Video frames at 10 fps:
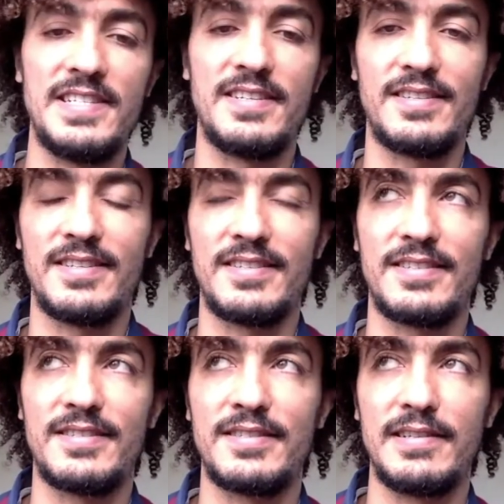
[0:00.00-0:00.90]
that is
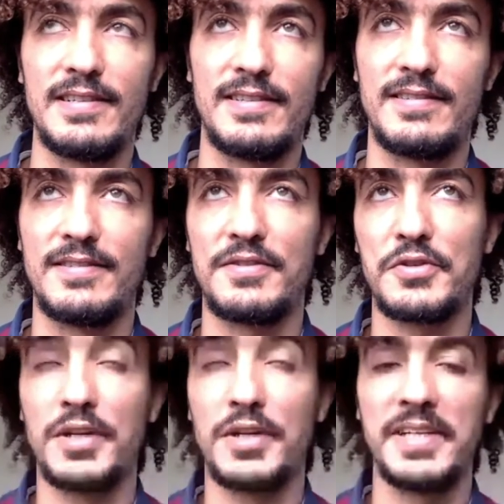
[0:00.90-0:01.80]
still
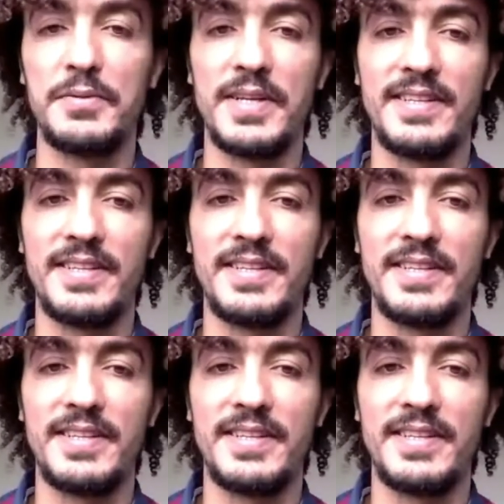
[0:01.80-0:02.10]
struggling with the